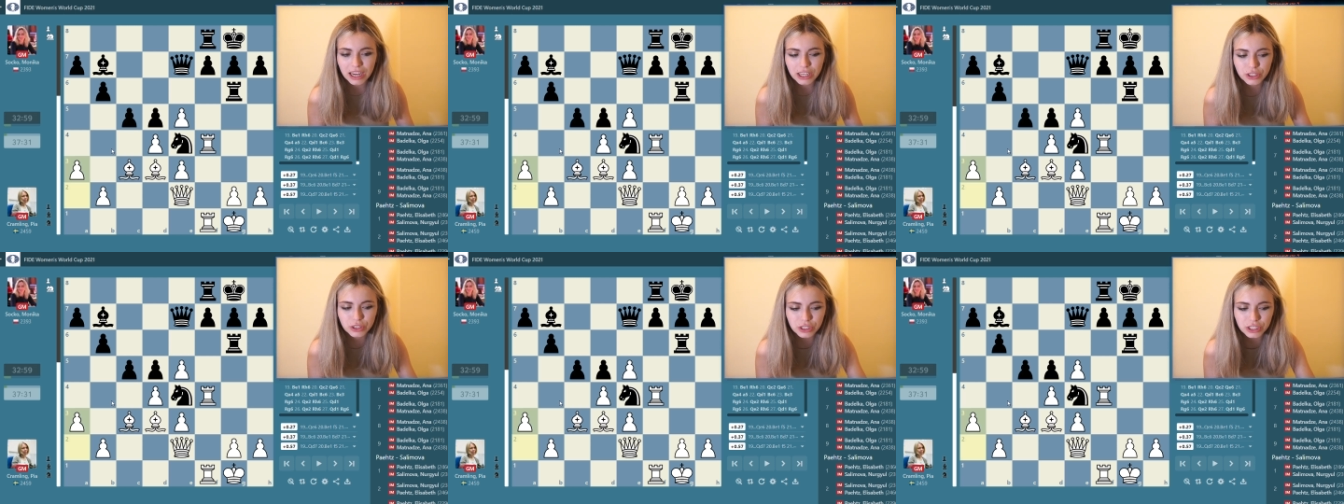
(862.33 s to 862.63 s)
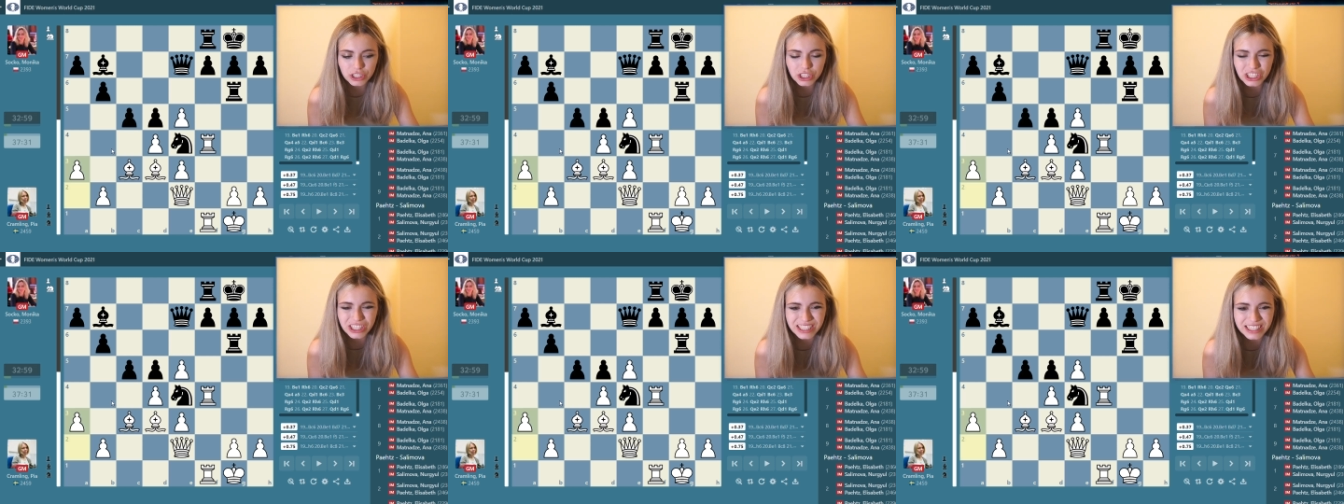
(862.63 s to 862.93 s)

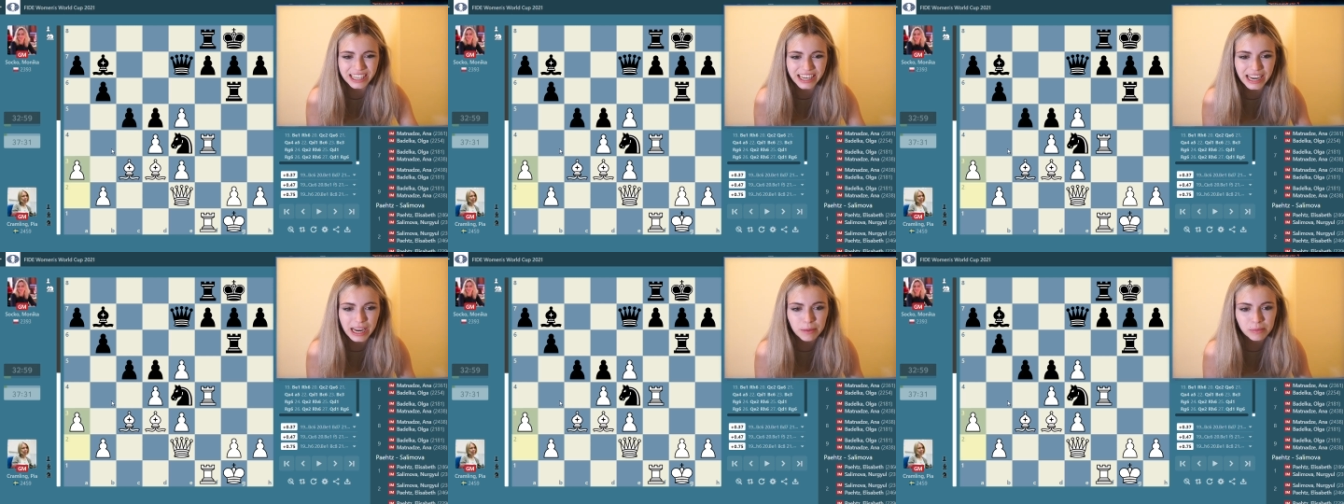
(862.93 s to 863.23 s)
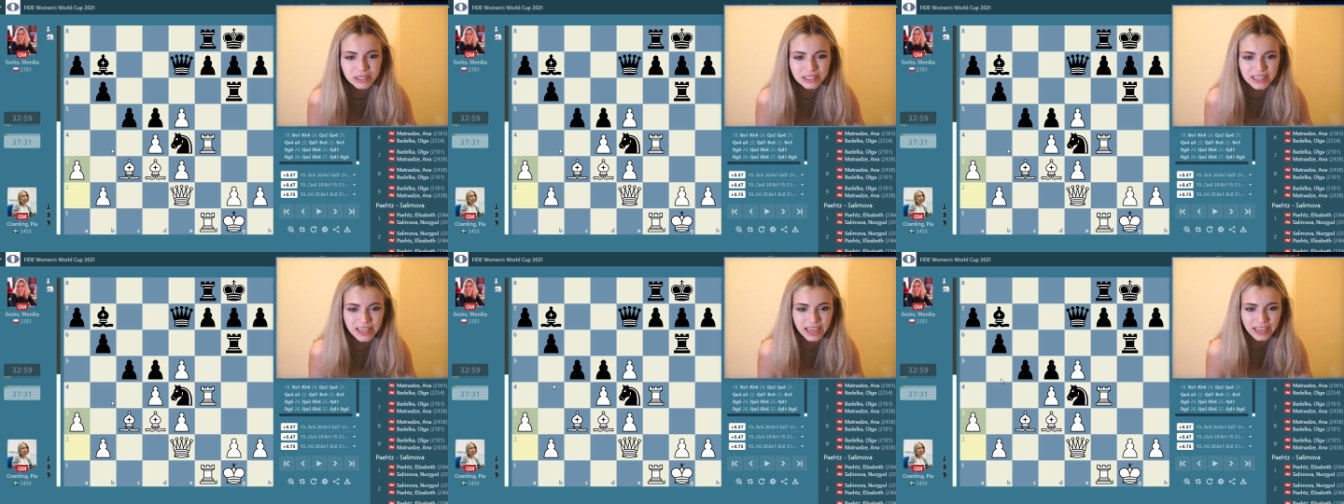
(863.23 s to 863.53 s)
you're just
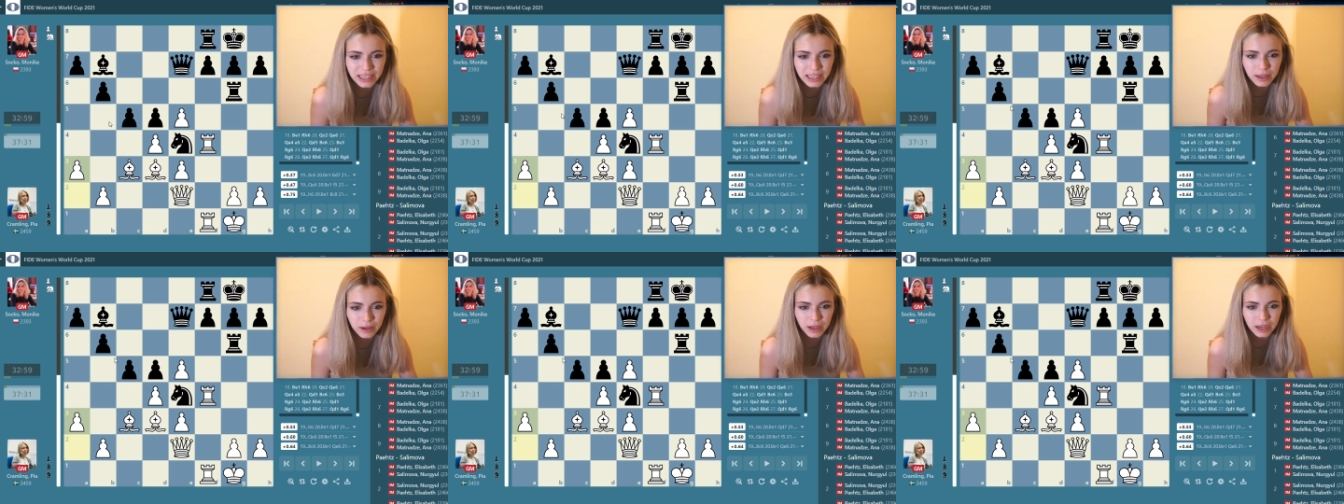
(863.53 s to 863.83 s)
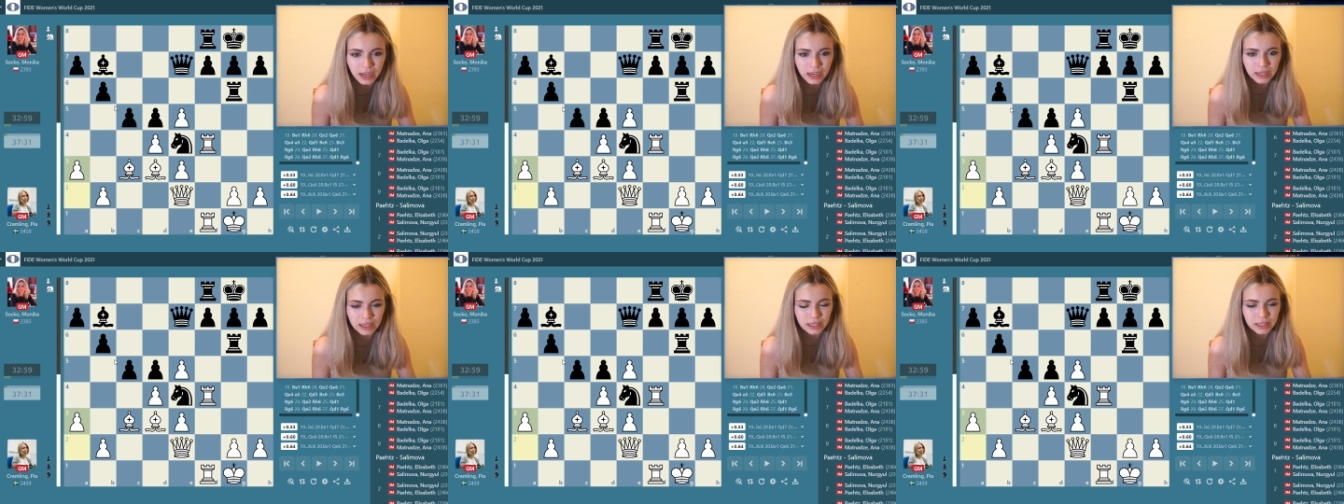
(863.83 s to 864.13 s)
limiting
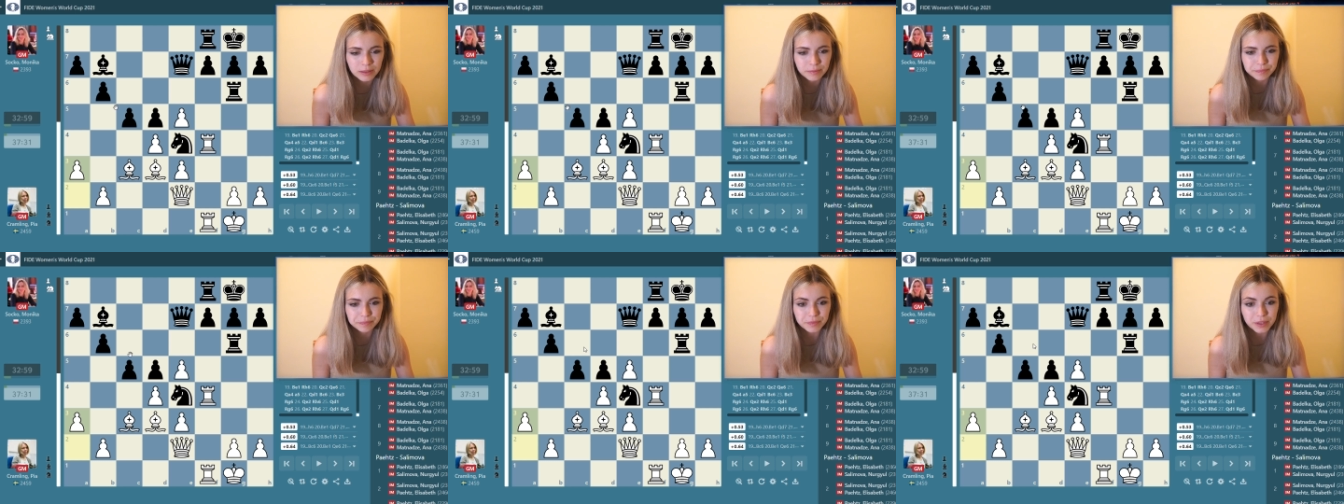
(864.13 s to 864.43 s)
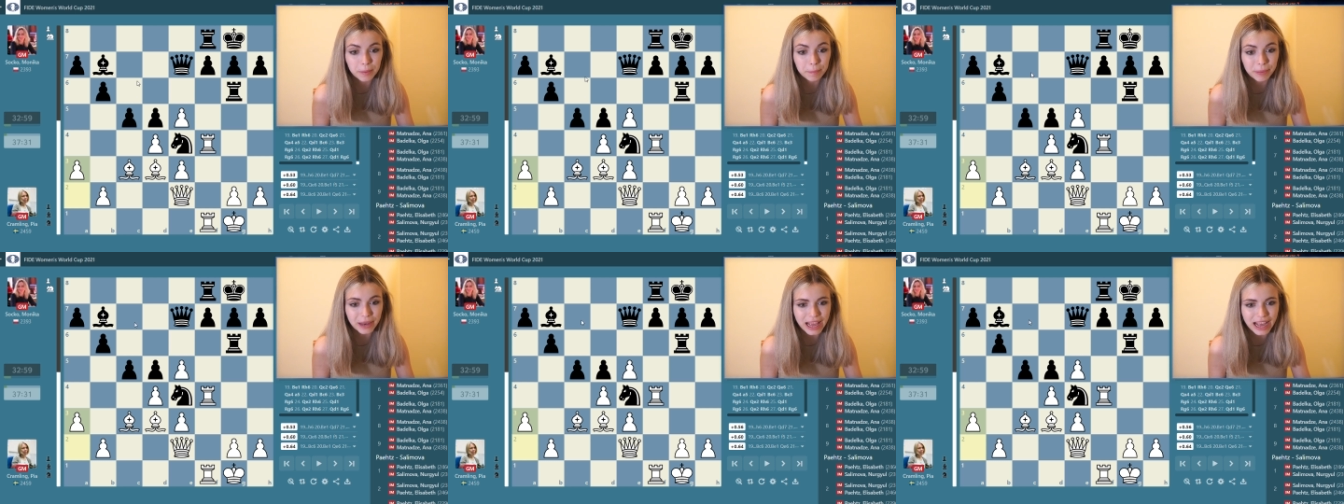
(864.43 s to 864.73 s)

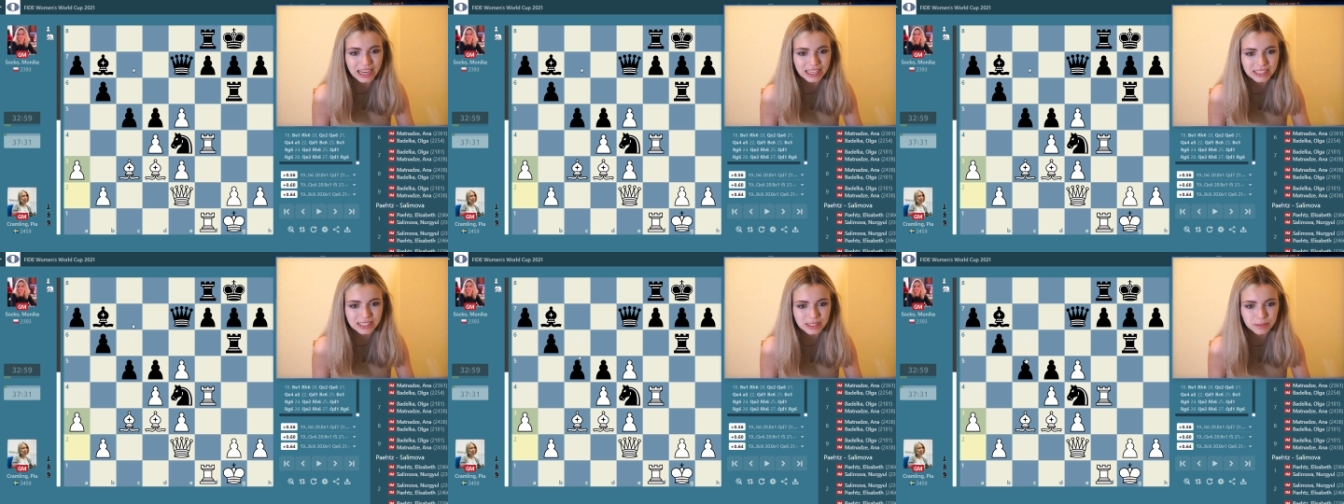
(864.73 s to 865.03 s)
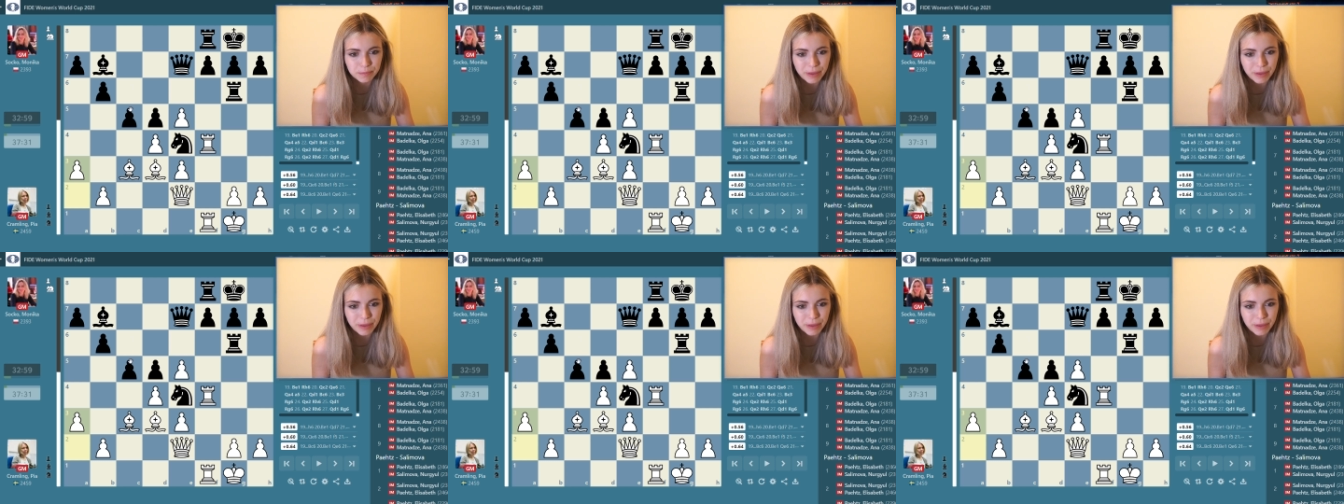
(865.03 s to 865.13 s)
black's